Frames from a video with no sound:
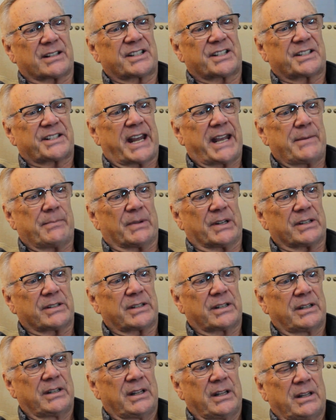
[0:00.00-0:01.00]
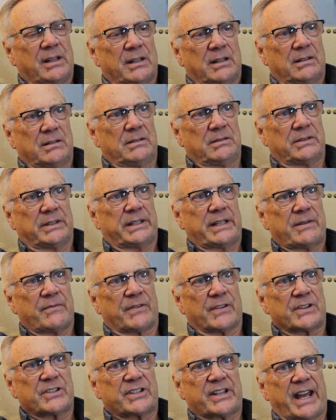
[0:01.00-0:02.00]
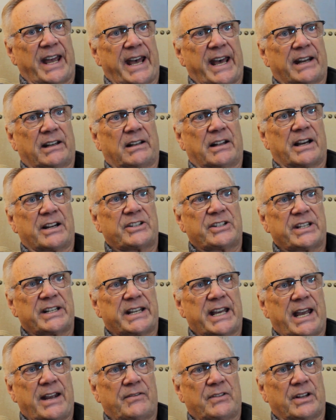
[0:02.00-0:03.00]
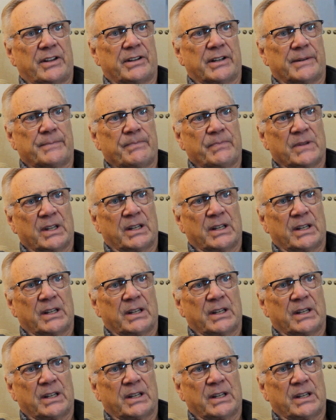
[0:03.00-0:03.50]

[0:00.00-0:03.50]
statements. First, the headlines he gave to the